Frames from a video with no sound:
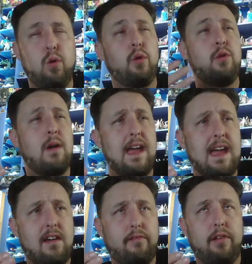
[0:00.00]
you
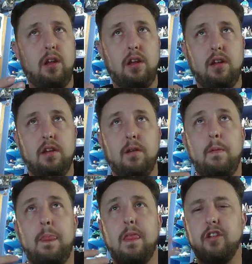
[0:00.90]
have
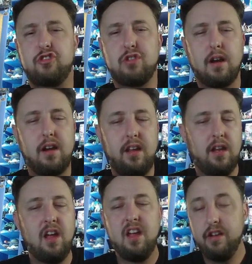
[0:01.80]
a journey,
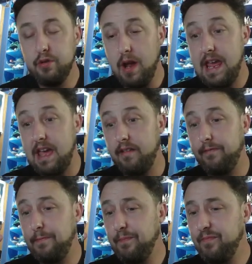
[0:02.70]
you have
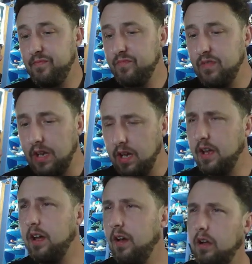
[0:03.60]

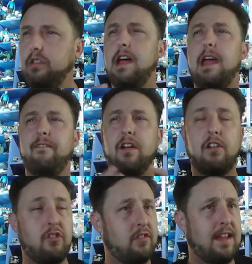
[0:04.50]
a
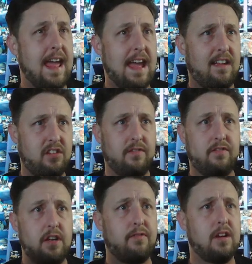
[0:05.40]
diverse cast of
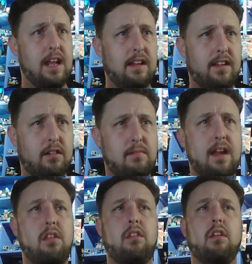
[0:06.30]
different alien
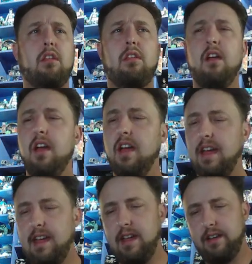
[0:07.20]
races,
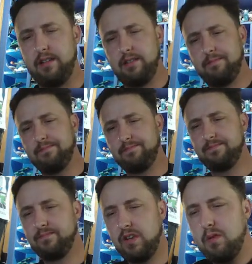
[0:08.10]
and
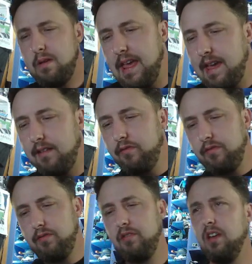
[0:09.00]
you have
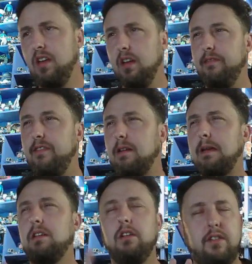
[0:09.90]
very
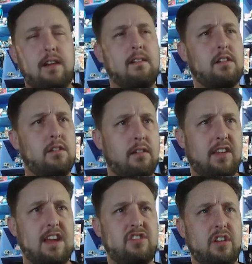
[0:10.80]
good
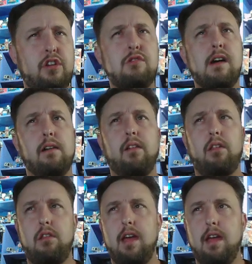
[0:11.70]
characterization too, I would
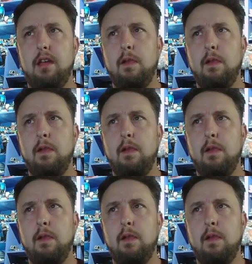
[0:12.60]
say,